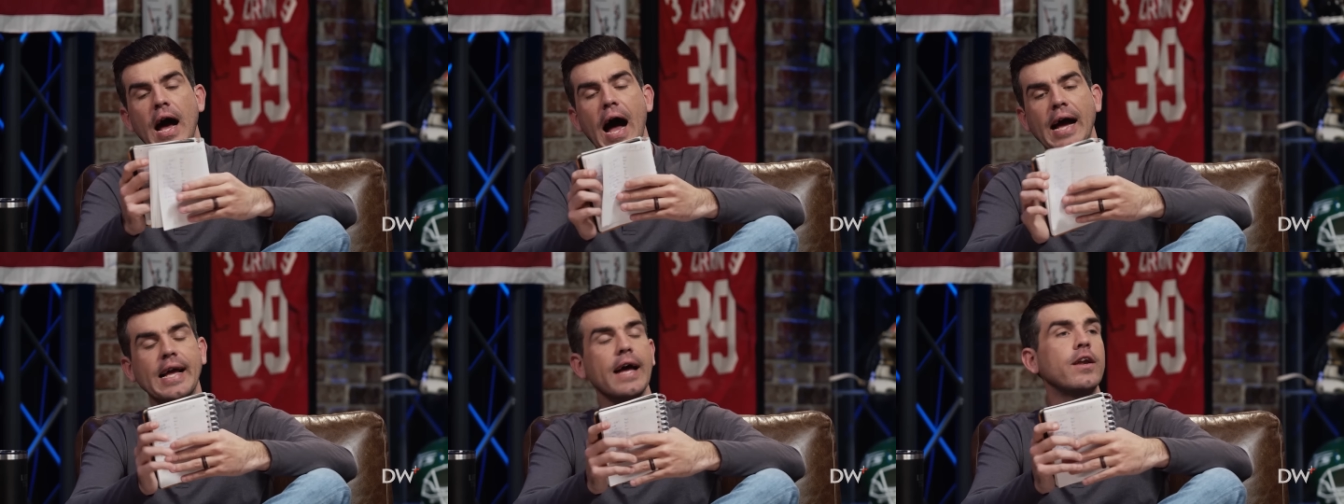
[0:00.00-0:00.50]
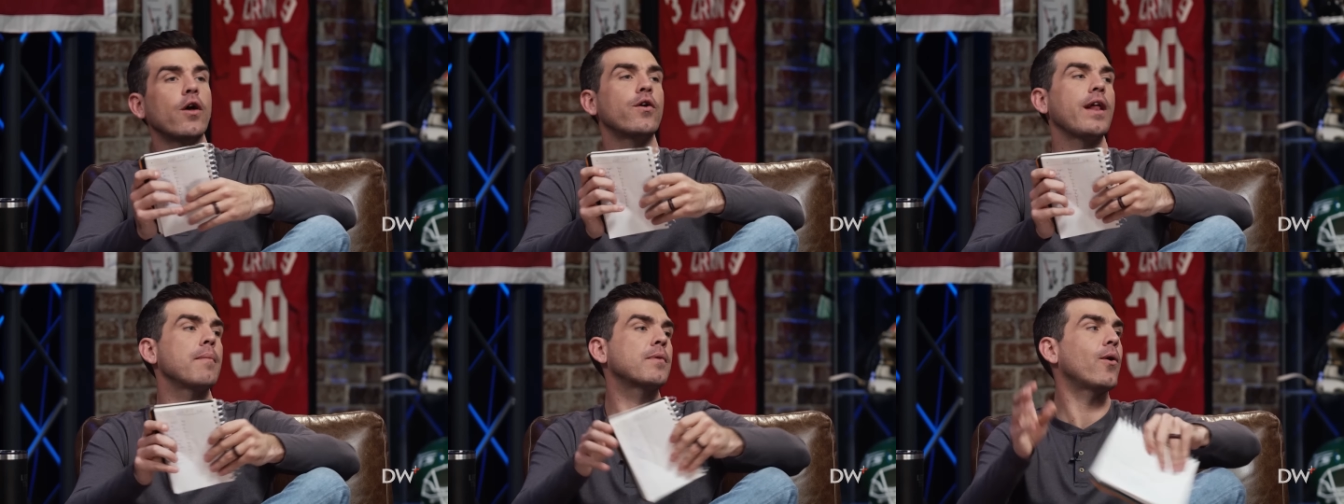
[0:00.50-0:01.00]
I got
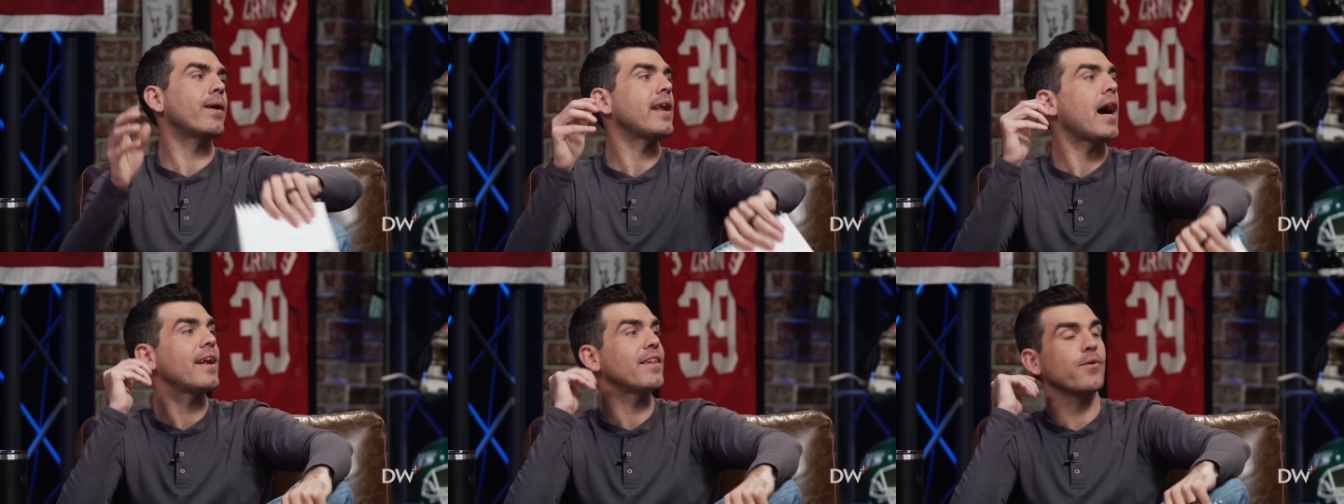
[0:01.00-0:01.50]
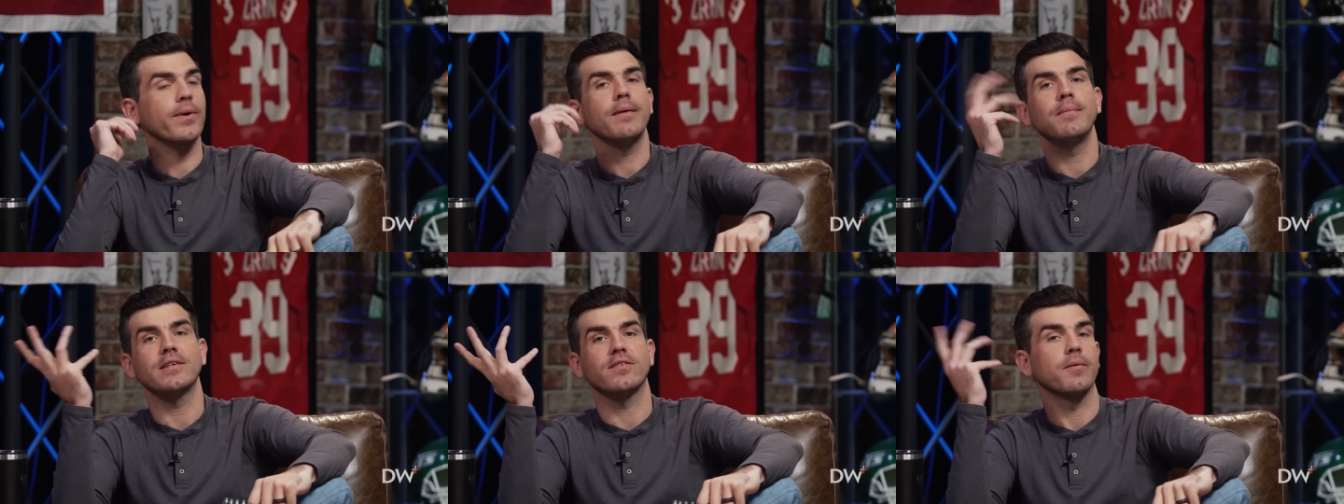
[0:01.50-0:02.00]
Notre Dame going 9-3
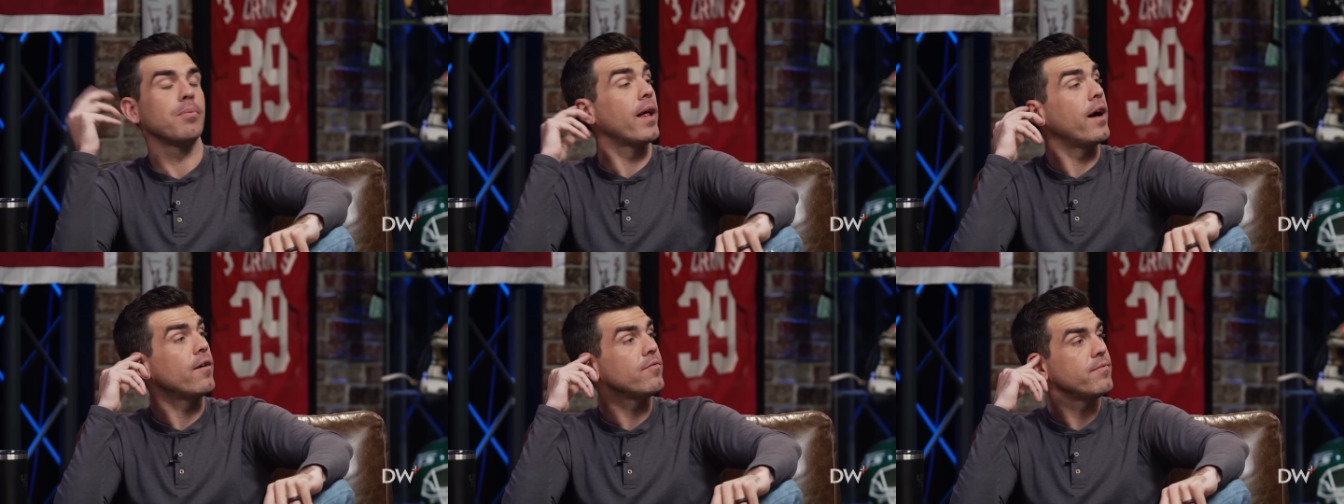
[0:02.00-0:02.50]
and missing the playoff.